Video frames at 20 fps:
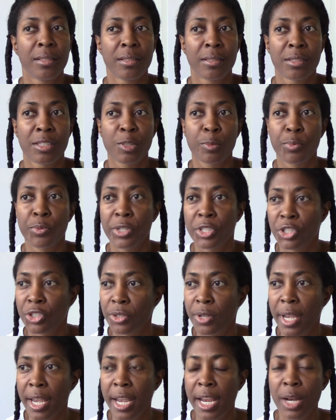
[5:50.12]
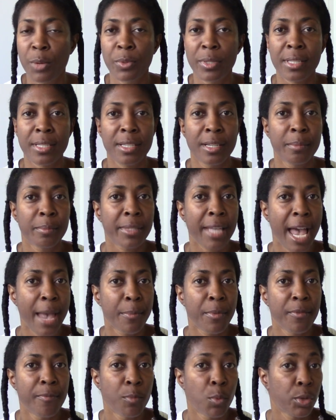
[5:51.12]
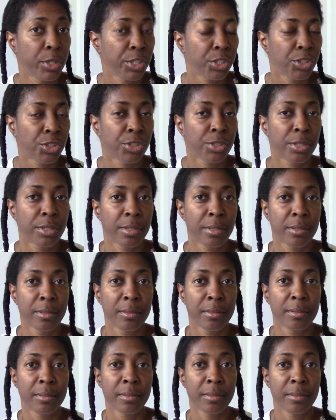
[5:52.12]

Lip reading: spritz your hair with some type of moisture,